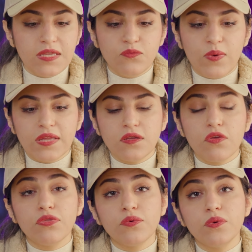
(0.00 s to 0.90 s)

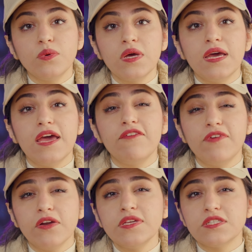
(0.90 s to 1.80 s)
went through a
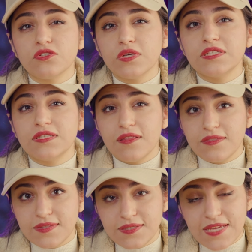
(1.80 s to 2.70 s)
very strict
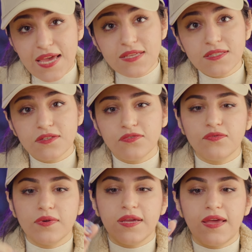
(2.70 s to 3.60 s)
test,
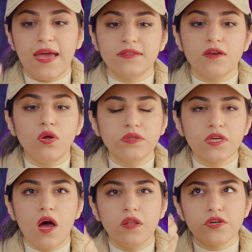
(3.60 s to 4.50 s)
and all the
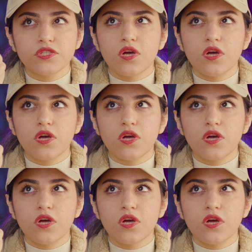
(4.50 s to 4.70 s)
colors